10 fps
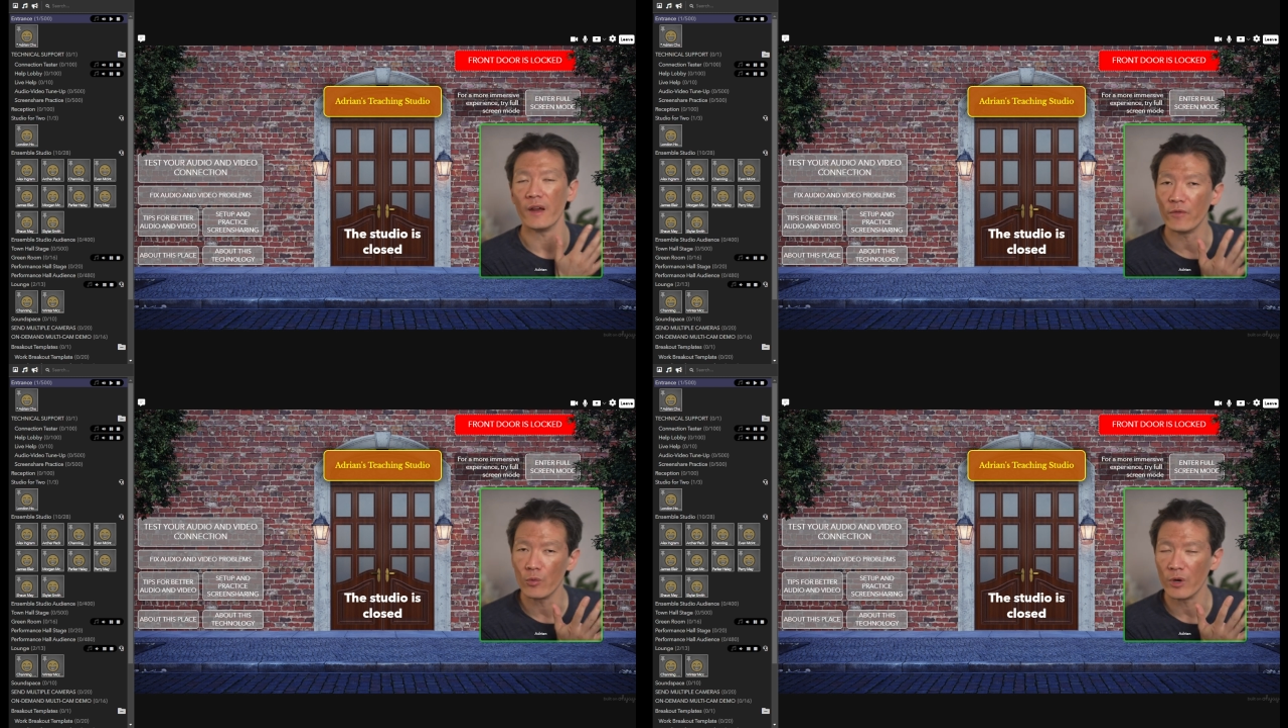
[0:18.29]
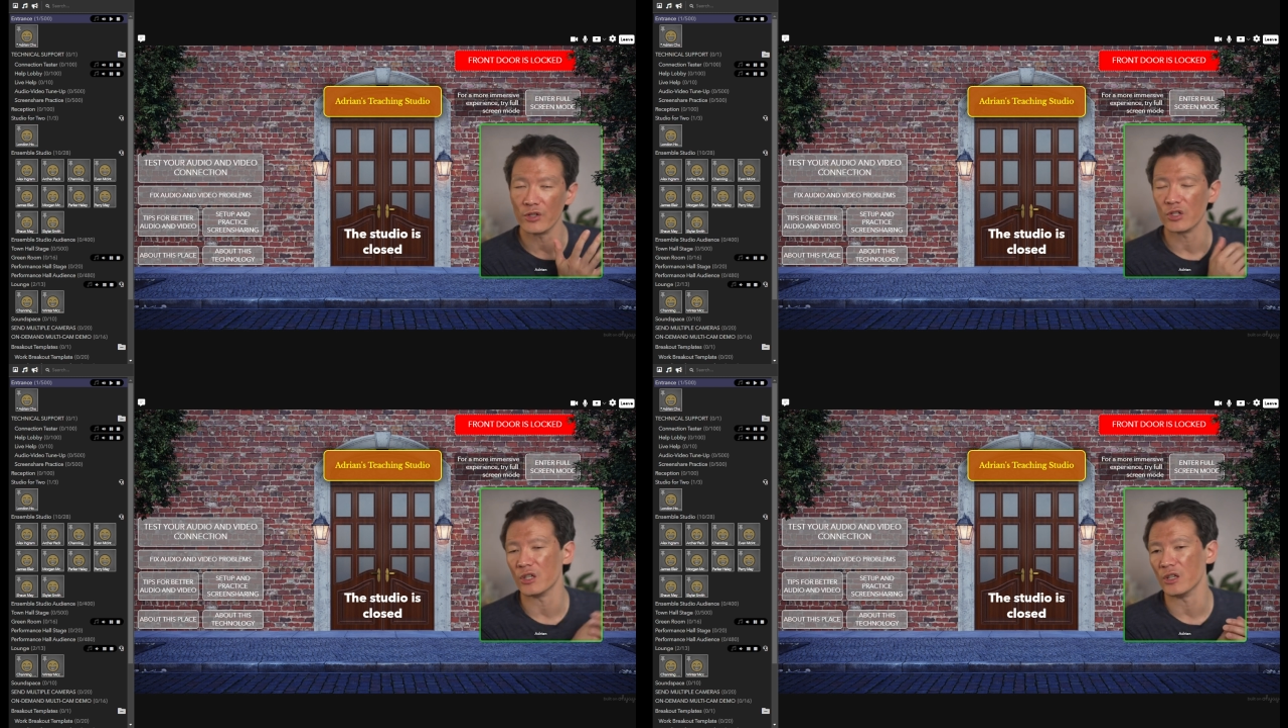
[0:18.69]

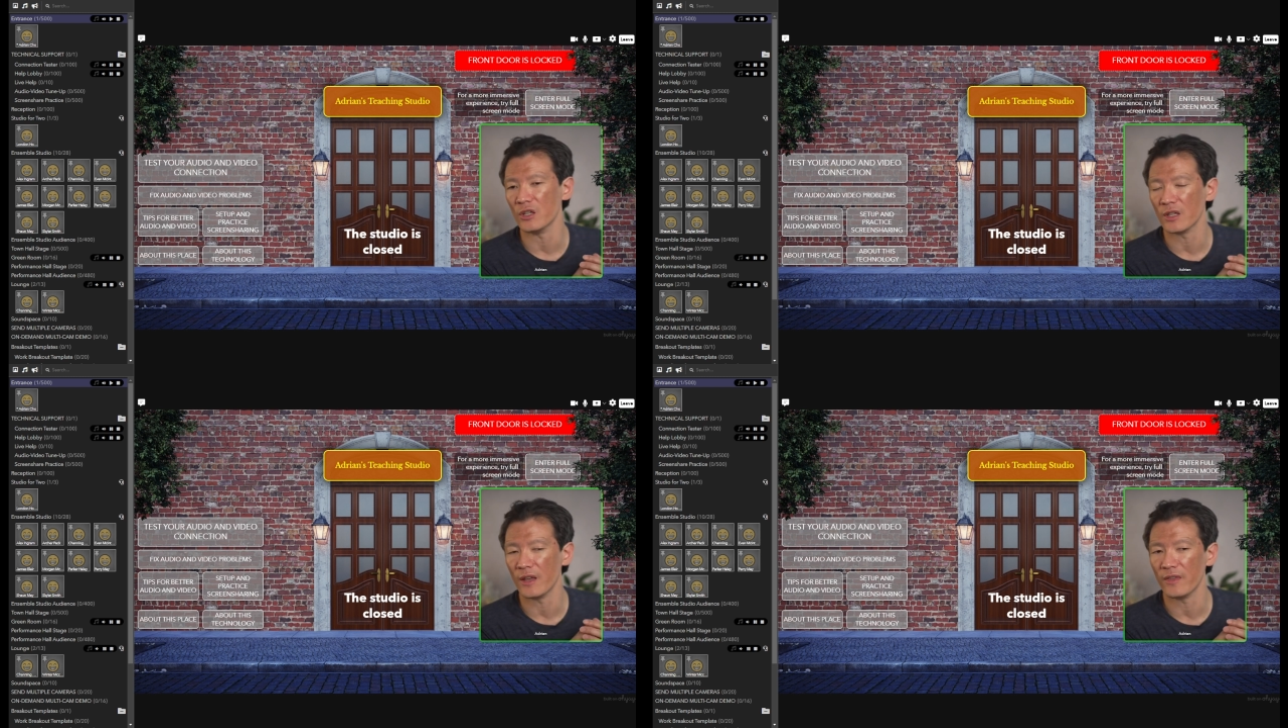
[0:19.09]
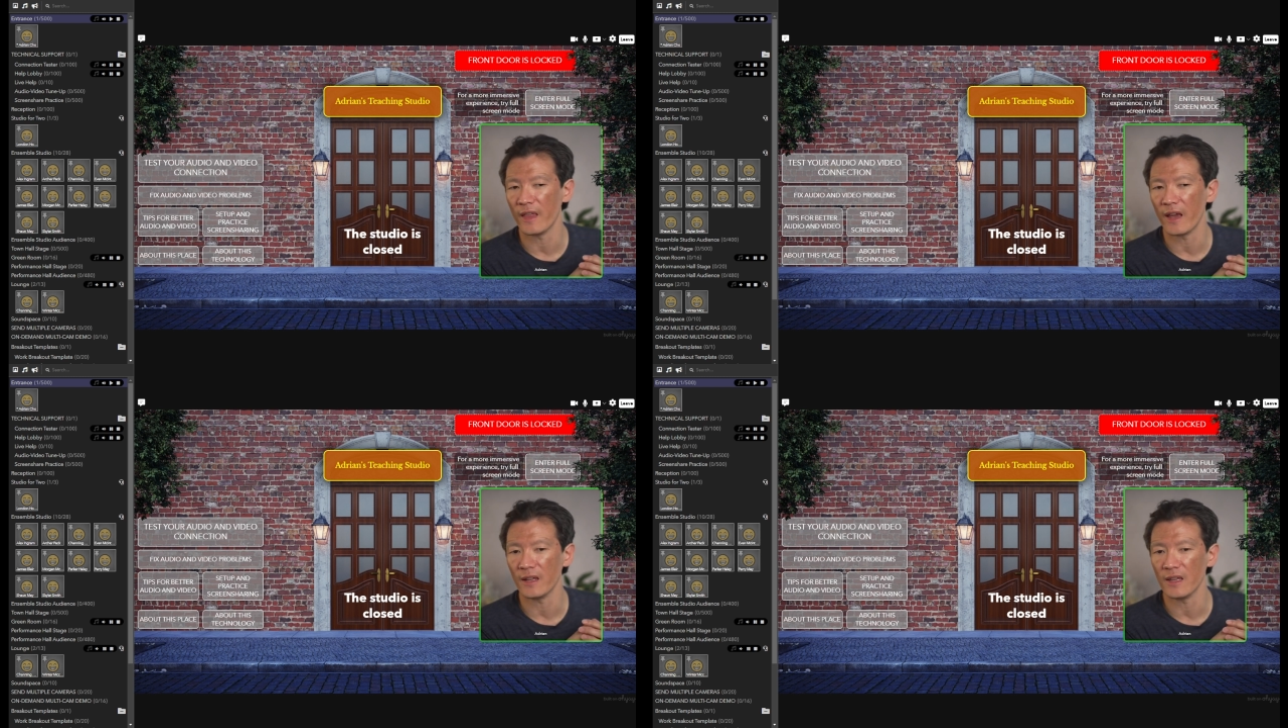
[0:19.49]
everyone sees, and
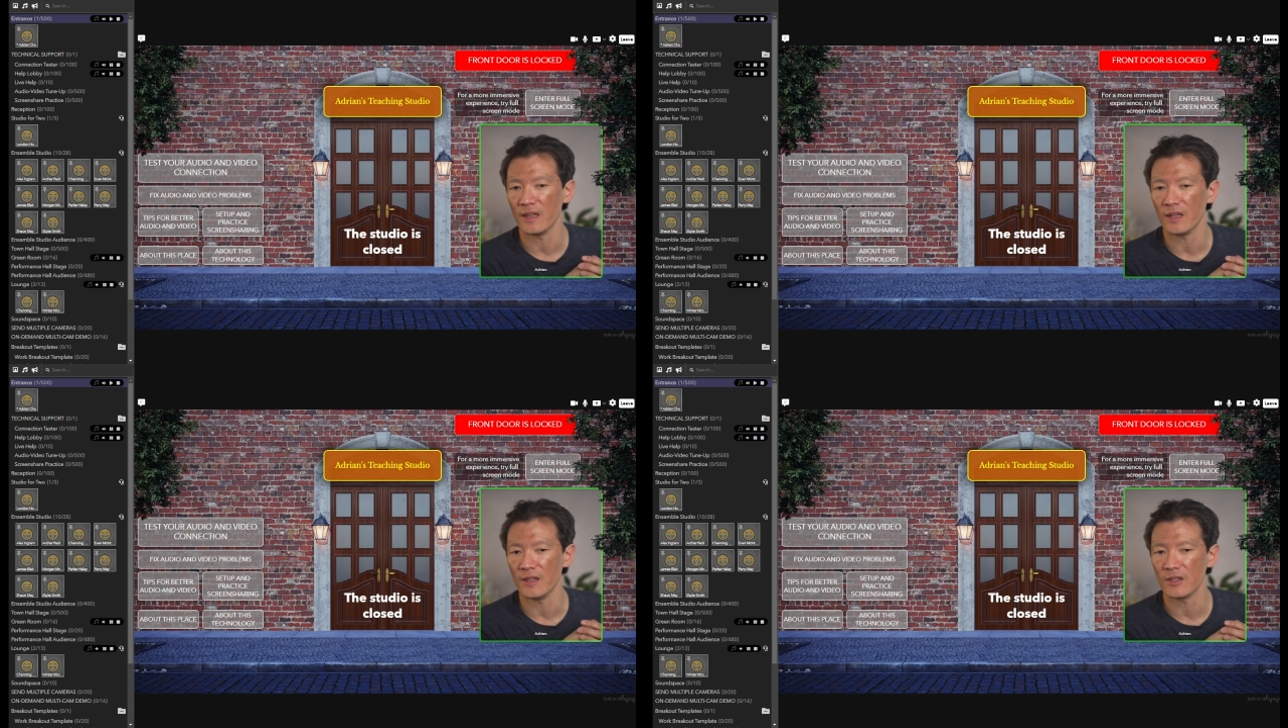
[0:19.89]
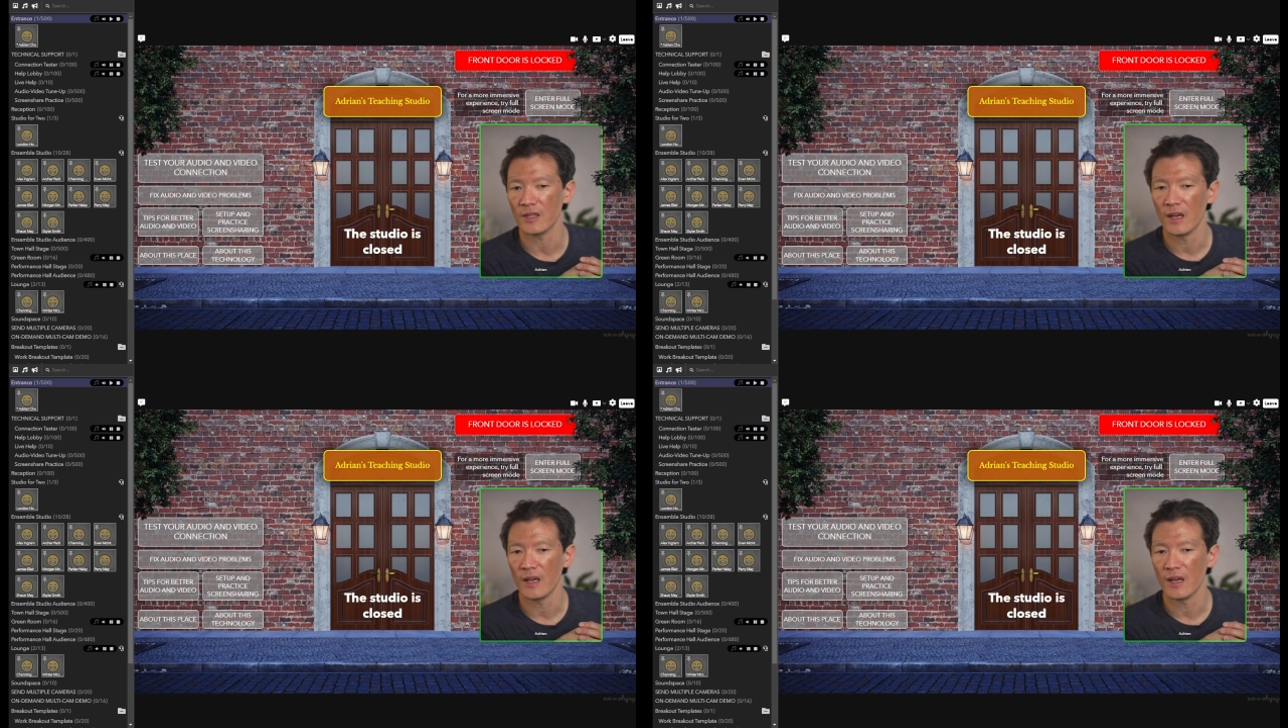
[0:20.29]
that is